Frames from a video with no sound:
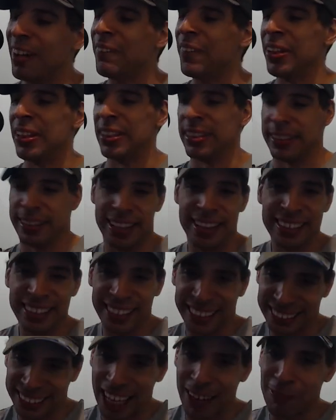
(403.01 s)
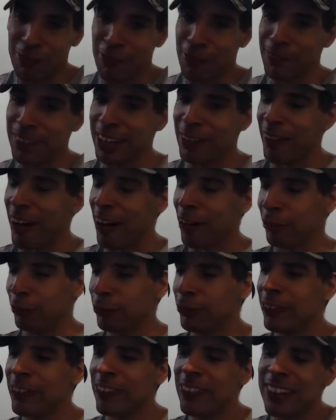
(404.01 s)
but this time will be around
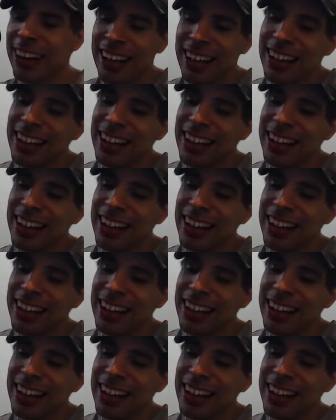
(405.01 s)
food.